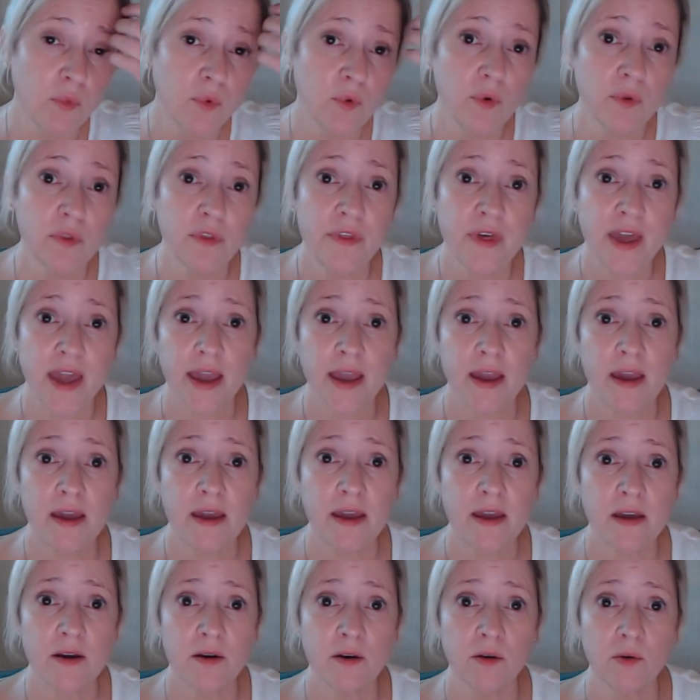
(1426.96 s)

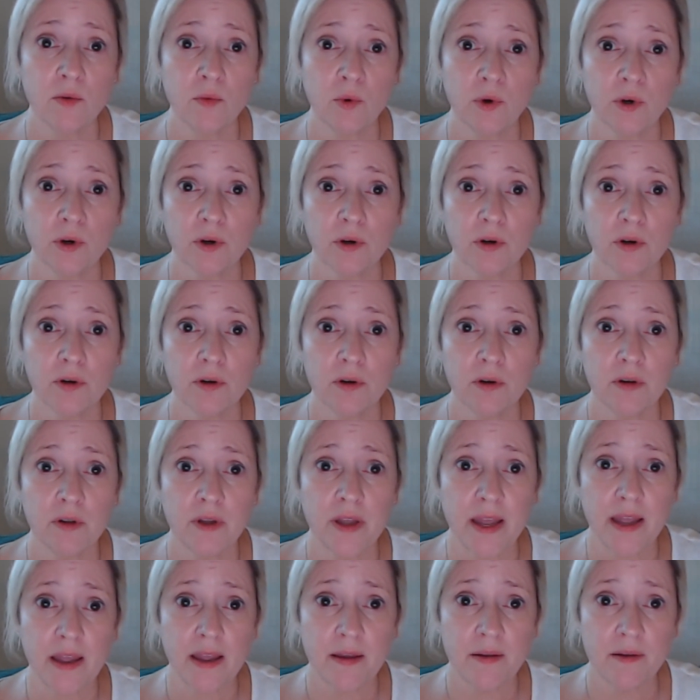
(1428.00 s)
they were
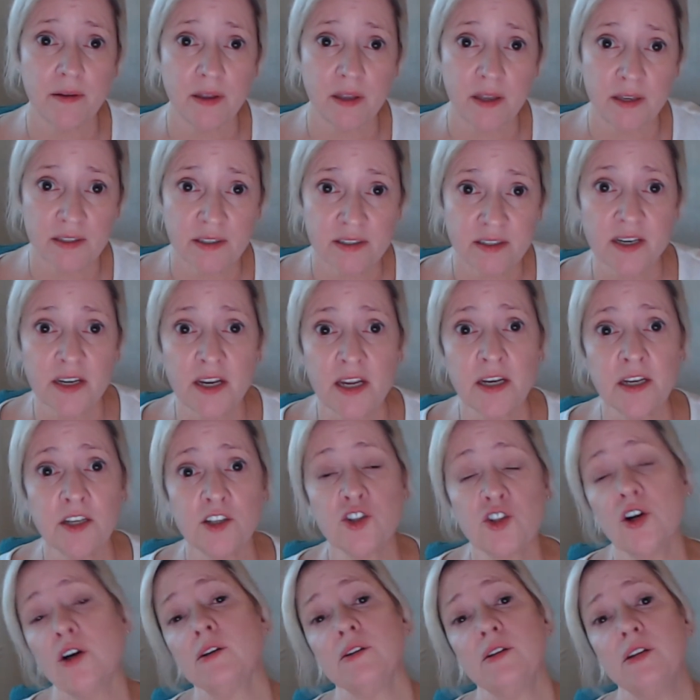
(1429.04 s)
sitting in
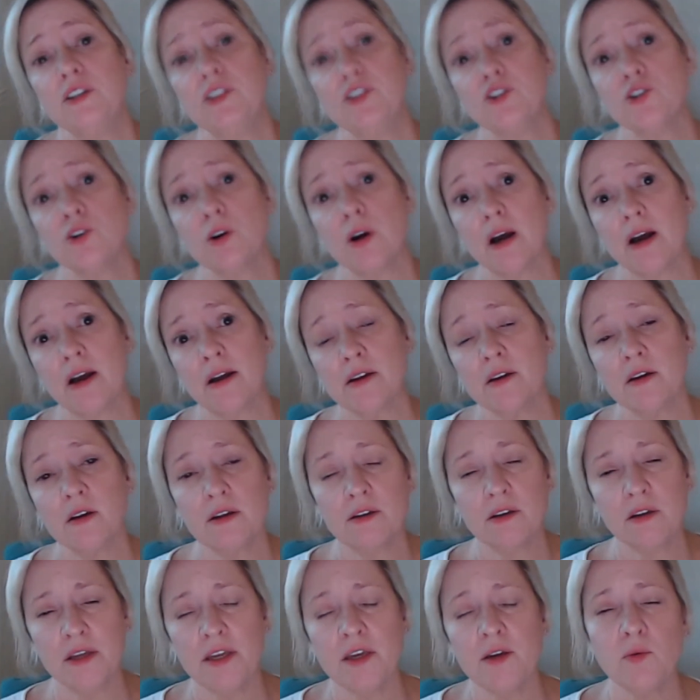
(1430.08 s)
Charlie's
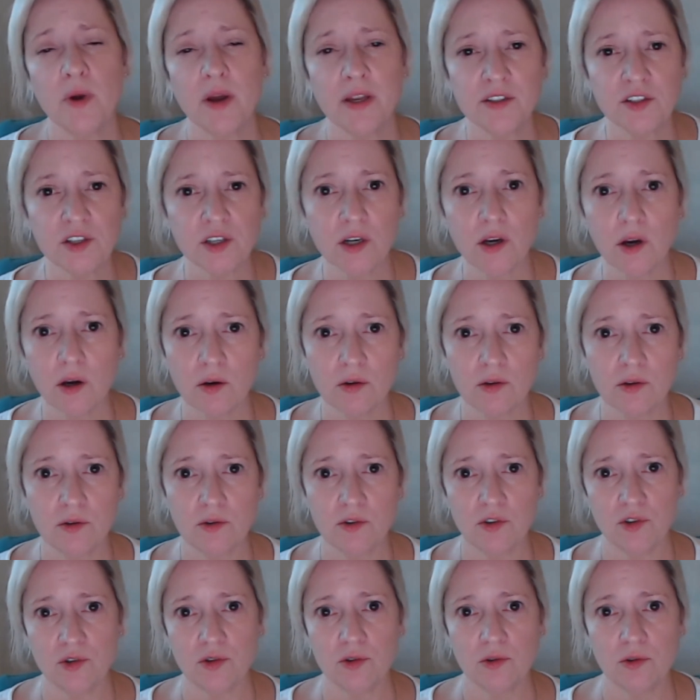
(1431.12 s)
he went to go
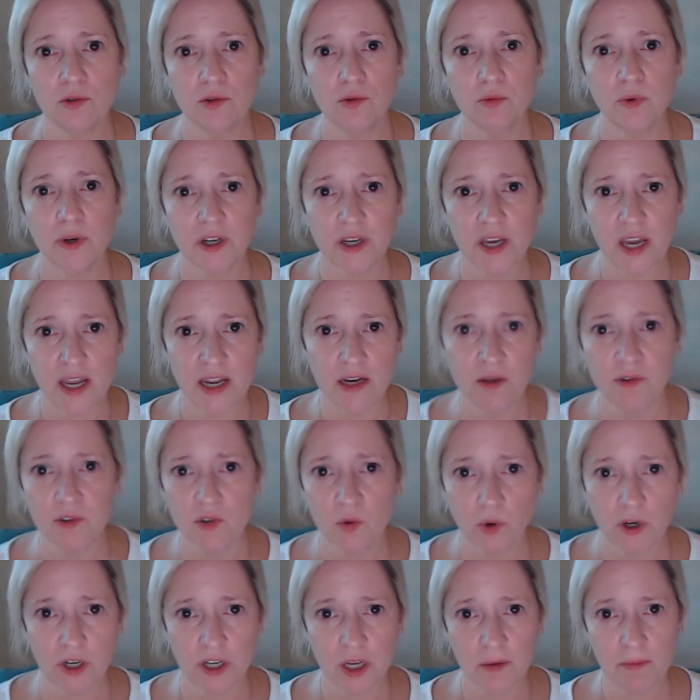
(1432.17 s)
to where Katie was
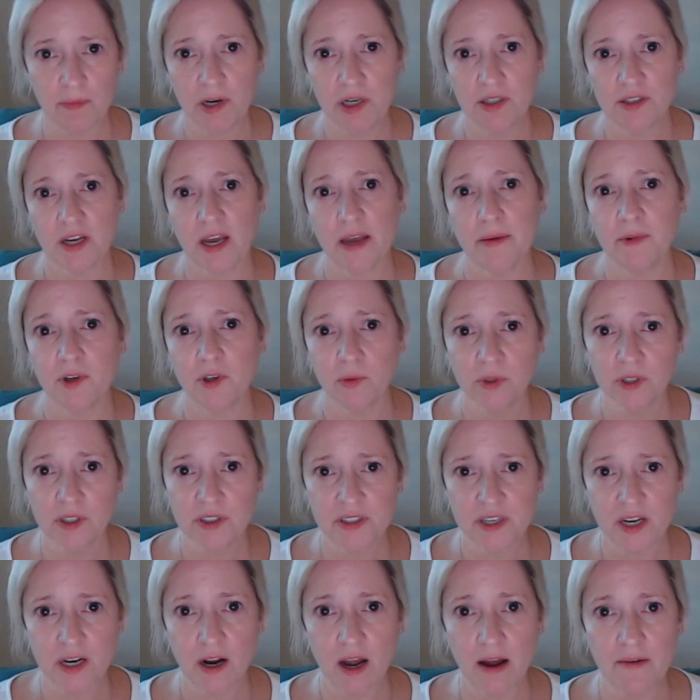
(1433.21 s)
working part-time in a real
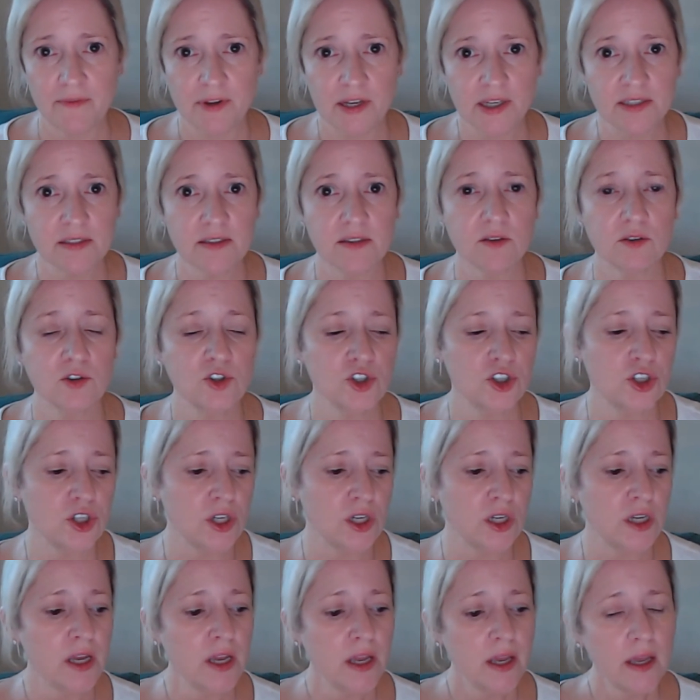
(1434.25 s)
estate office. So
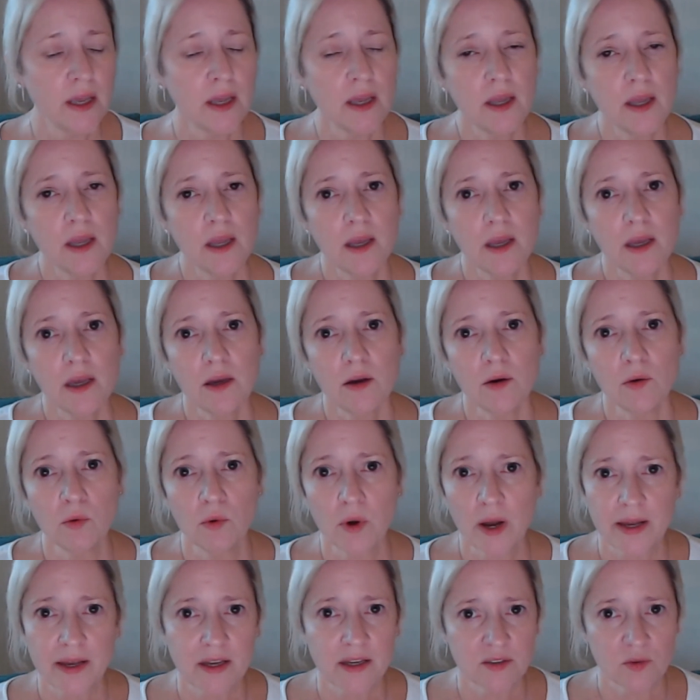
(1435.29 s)
she,
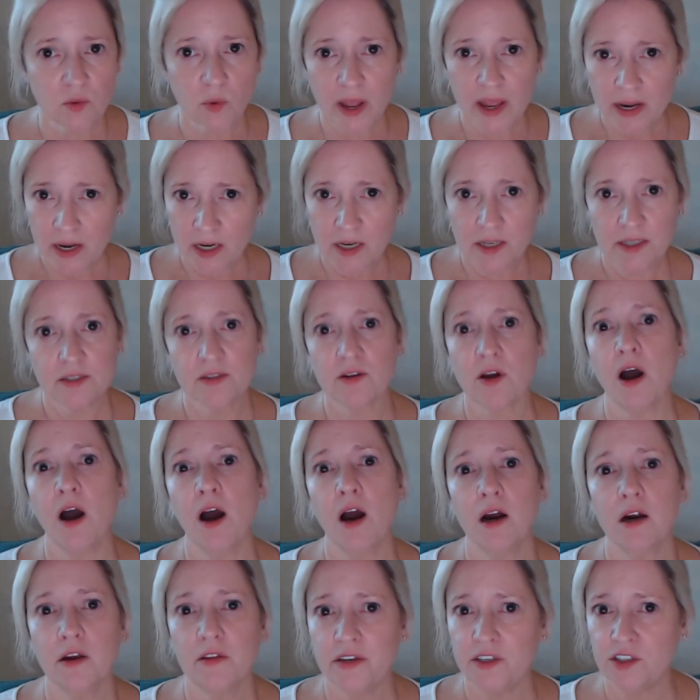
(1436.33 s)
I guess, went in his
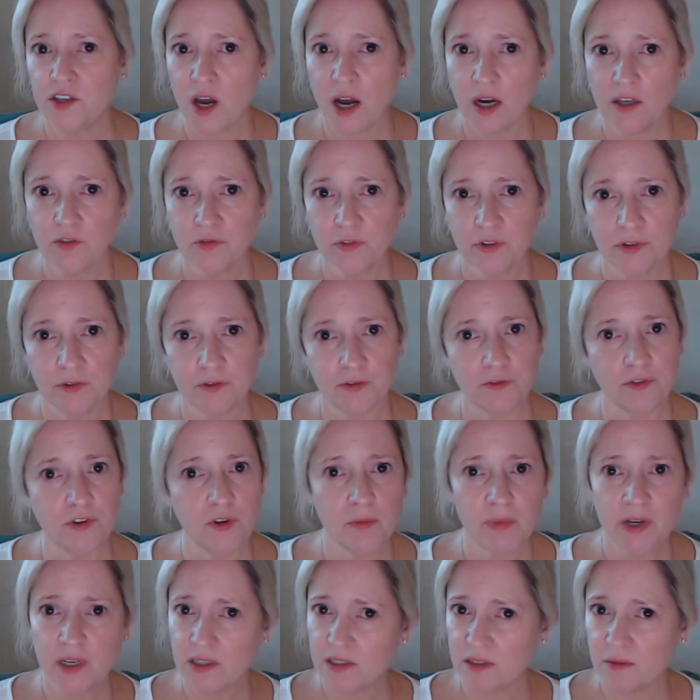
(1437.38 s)
car. They talked for a few
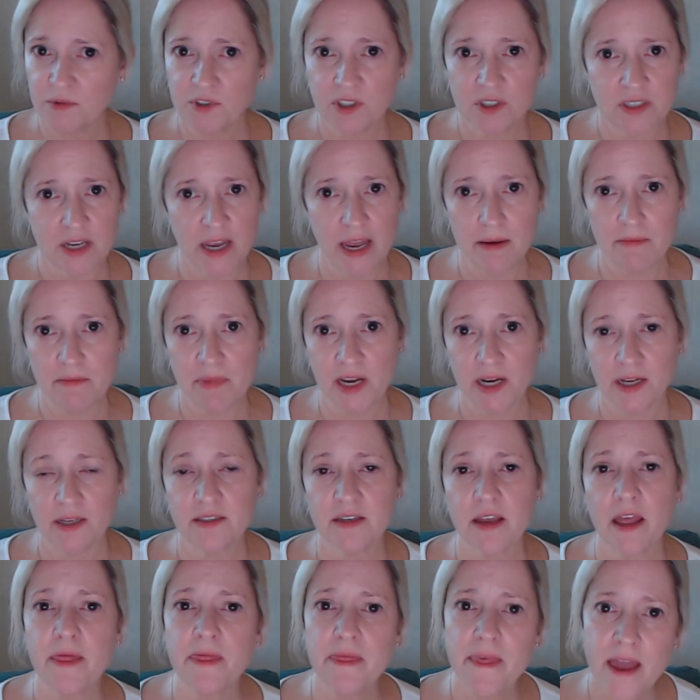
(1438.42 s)
minutes, up to 10
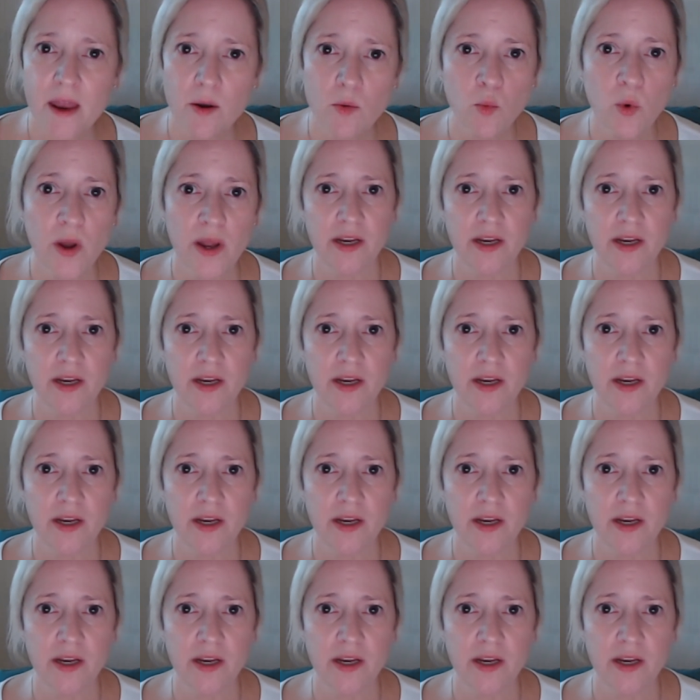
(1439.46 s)
minutes, and then went